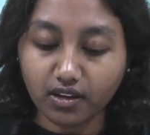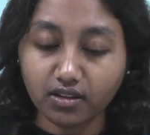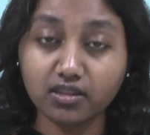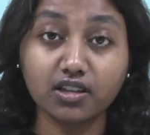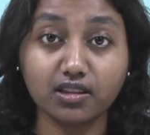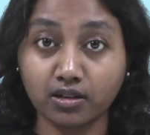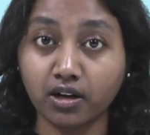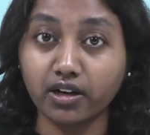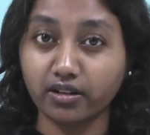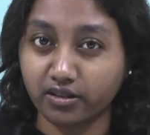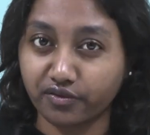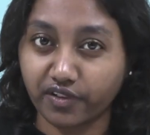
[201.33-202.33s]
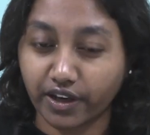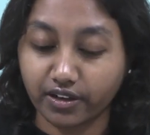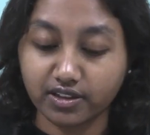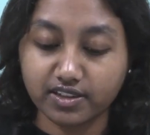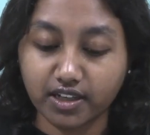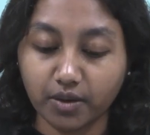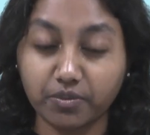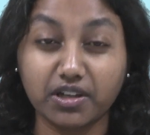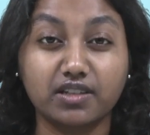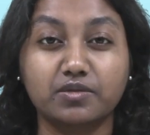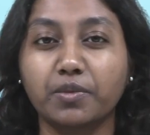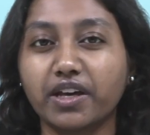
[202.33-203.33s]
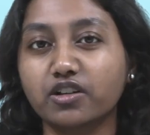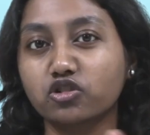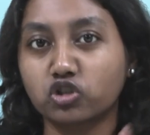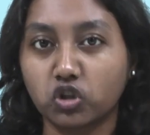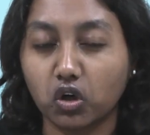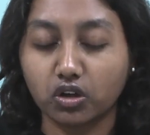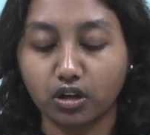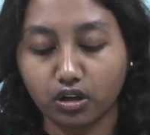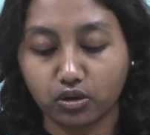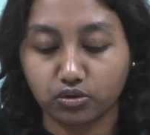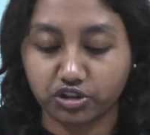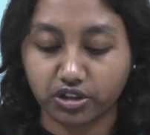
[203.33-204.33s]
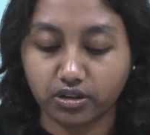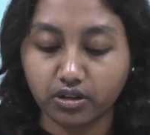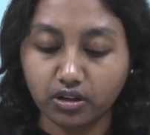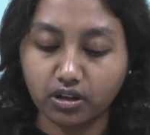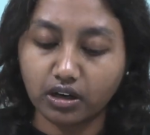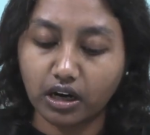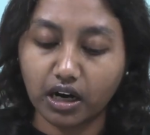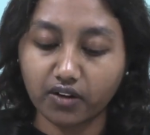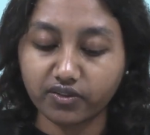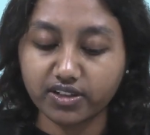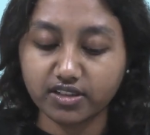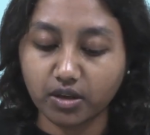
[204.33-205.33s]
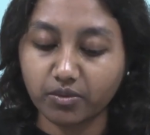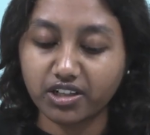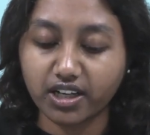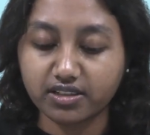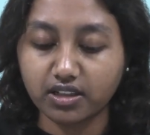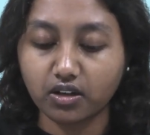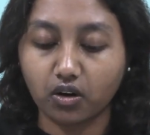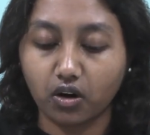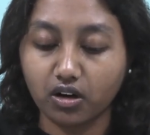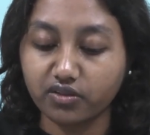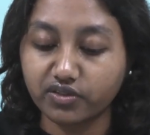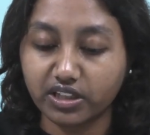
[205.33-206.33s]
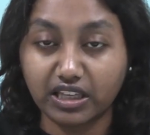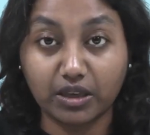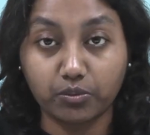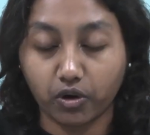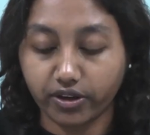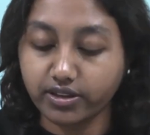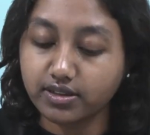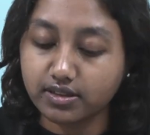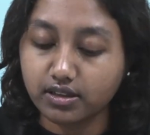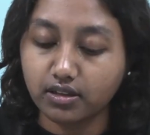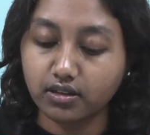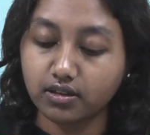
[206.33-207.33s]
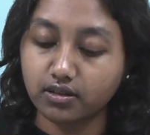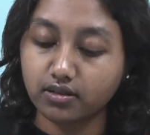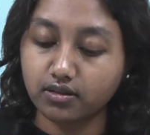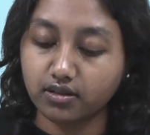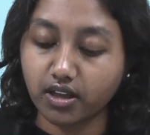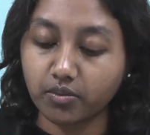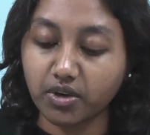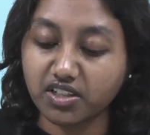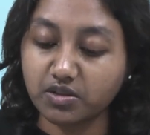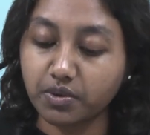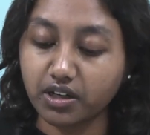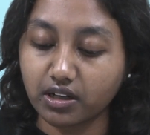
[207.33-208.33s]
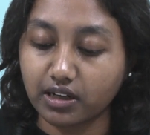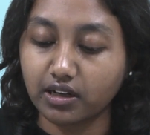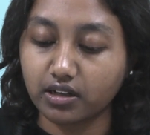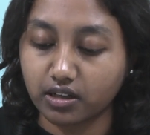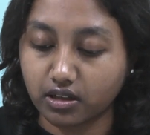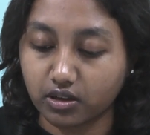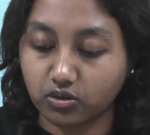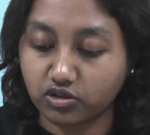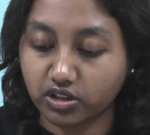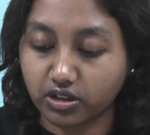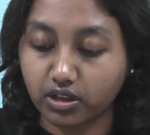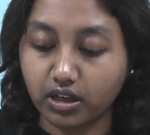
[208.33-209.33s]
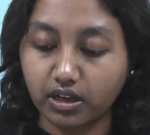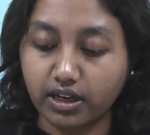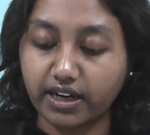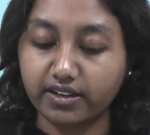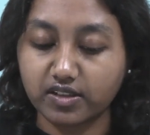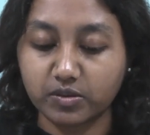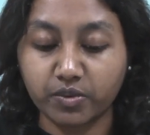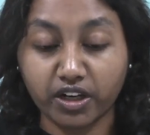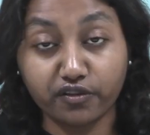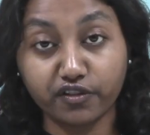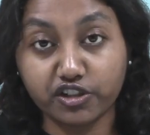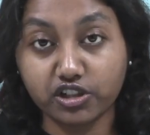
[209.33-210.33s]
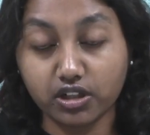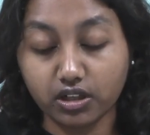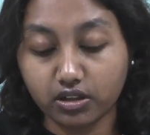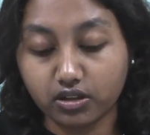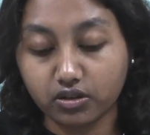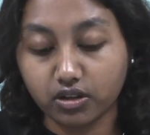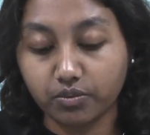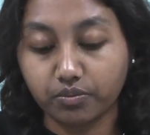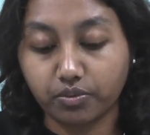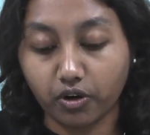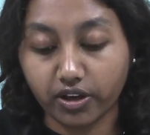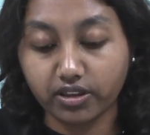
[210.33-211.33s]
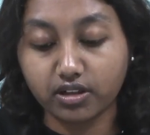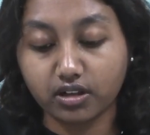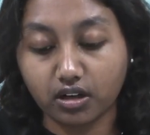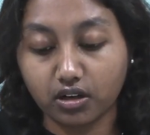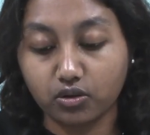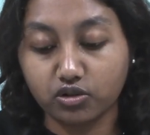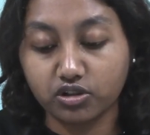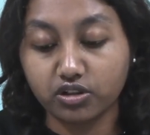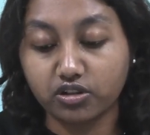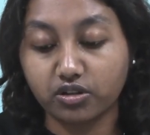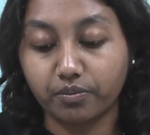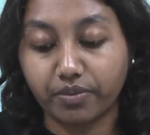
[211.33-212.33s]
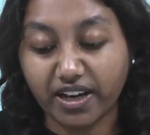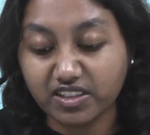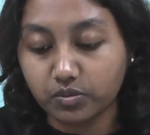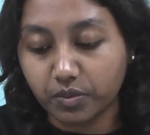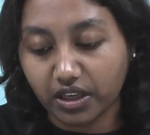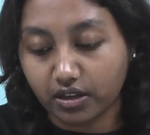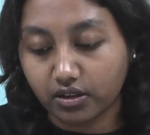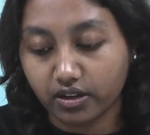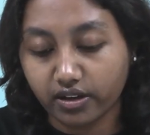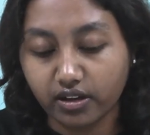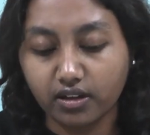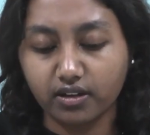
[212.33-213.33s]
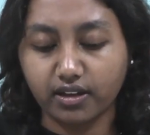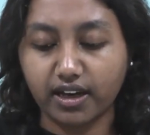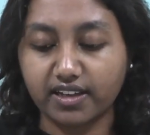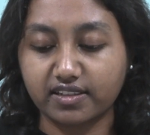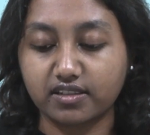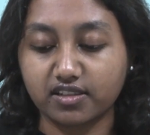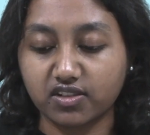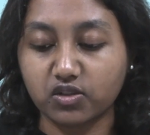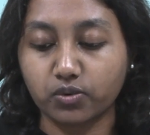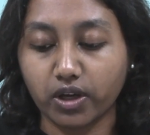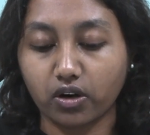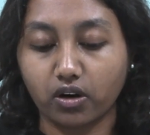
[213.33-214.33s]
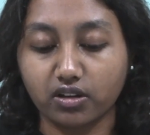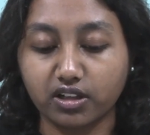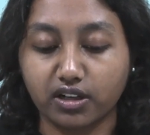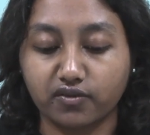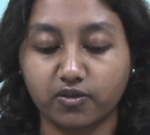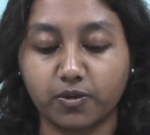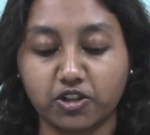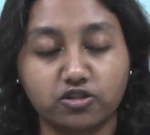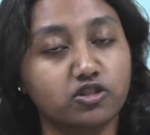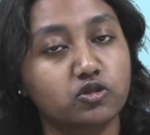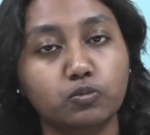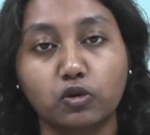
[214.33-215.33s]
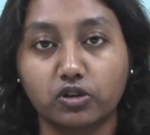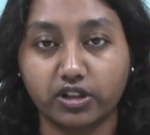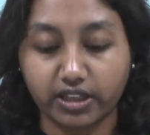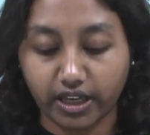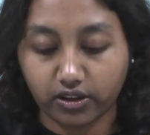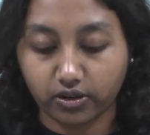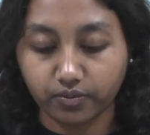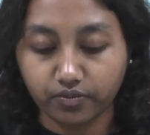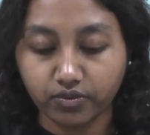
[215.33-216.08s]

The third and the final step is make a strong conclusion. After summarizing all of the key points, there must be a clear conclusion. It is beneficial to appoint the conclusion to the best speaker, as this is where all the information is pulled together.